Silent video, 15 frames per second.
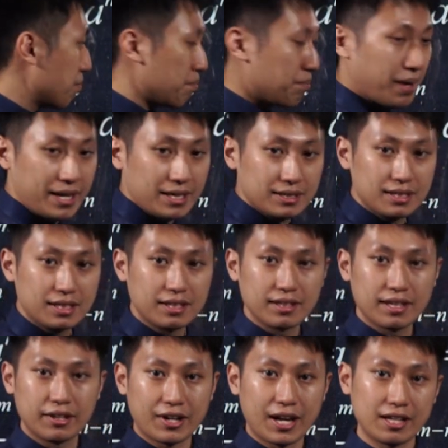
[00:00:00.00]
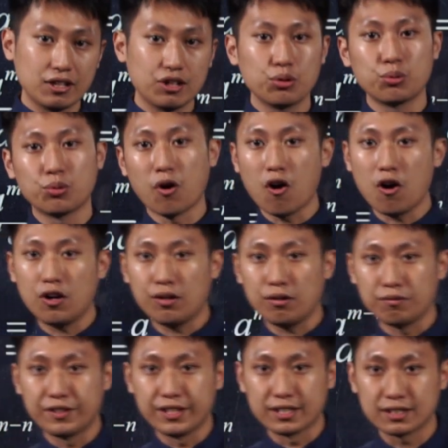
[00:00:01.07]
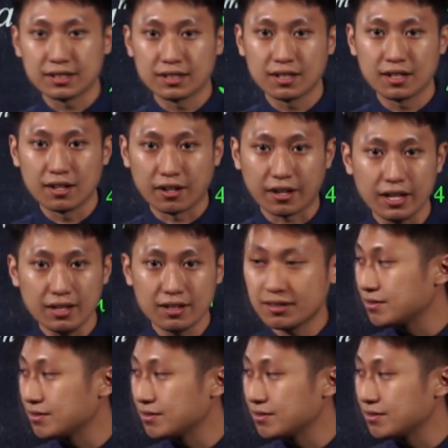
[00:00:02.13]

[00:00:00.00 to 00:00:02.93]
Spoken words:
base, then you can't do all of this. Okay,